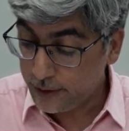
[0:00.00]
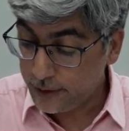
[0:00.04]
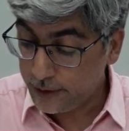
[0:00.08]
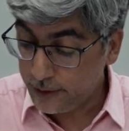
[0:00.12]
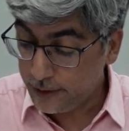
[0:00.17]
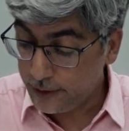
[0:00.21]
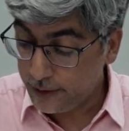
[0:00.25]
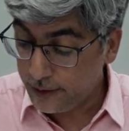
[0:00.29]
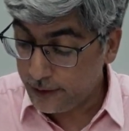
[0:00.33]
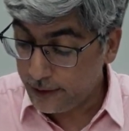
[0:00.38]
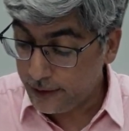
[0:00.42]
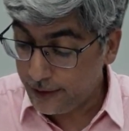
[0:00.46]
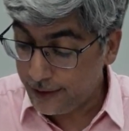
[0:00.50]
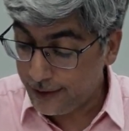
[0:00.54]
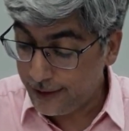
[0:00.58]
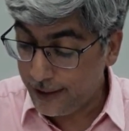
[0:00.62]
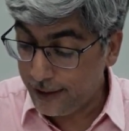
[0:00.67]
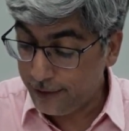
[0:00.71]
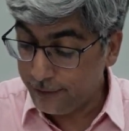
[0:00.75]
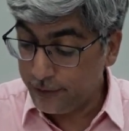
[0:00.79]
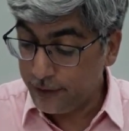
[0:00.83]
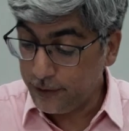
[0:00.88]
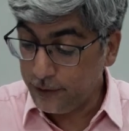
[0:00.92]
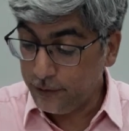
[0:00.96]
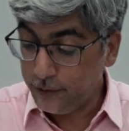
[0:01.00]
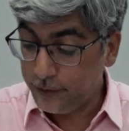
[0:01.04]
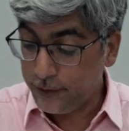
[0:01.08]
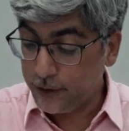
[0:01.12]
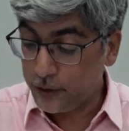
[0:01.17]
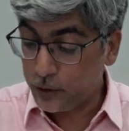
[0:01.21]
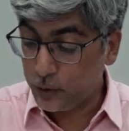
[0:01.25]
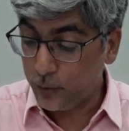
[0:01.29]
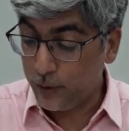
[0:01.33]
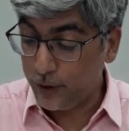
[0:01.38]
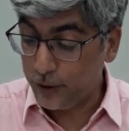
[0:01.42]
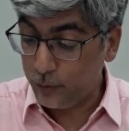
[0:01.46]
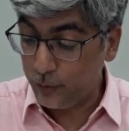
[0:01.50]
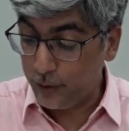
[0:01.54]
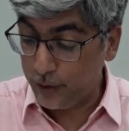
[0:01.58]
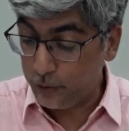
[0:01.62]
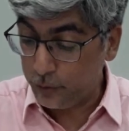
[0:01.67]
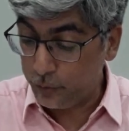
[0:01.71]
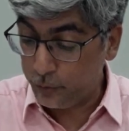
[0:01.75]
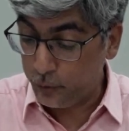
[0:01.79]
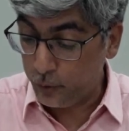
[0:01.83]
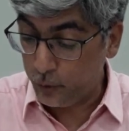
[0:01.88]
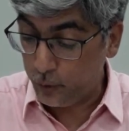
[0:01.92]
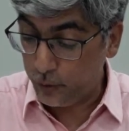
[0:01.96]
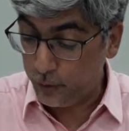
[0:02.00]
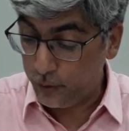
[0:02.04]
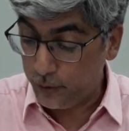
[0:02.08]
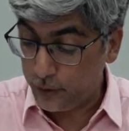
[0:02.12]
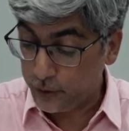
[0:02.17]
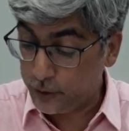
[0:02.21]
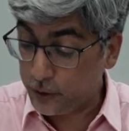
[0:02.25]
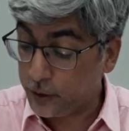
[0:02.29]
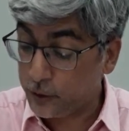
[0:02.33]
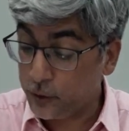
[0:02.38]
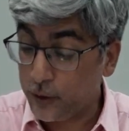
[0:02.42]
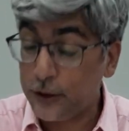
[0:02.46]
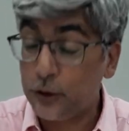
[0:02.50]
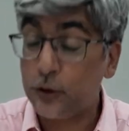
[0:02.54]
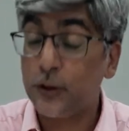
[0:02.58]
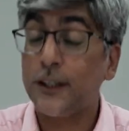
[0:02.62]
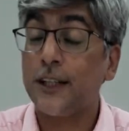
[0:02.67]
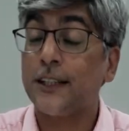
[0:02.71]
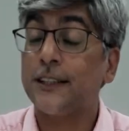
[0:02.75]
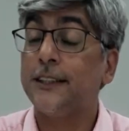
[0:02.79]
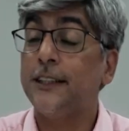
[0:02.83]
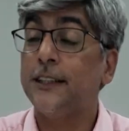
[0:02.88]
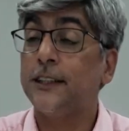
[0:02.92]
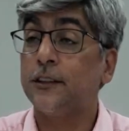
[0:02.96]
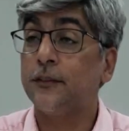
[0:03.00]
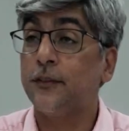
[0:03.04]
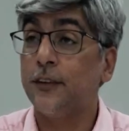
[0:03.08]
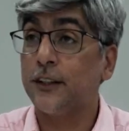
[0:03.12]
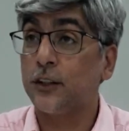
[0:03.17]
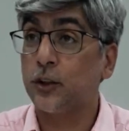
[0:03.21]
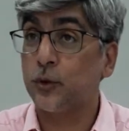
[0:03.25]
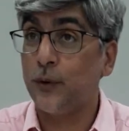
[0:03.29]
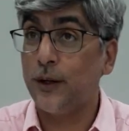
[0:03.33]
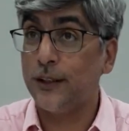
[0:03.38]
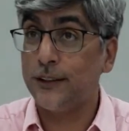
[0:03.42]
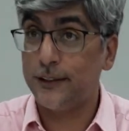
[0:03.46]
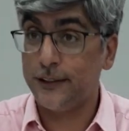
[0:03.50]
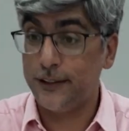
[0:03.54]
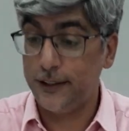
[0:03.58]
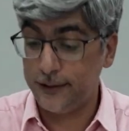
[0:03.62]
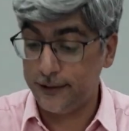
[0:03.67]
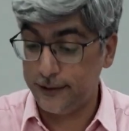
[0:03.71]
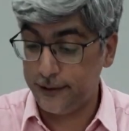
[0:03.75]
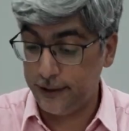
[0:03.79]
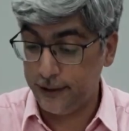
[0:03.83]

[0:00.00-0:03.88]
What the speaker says: 11 verse 114. Surah 6 verse 160.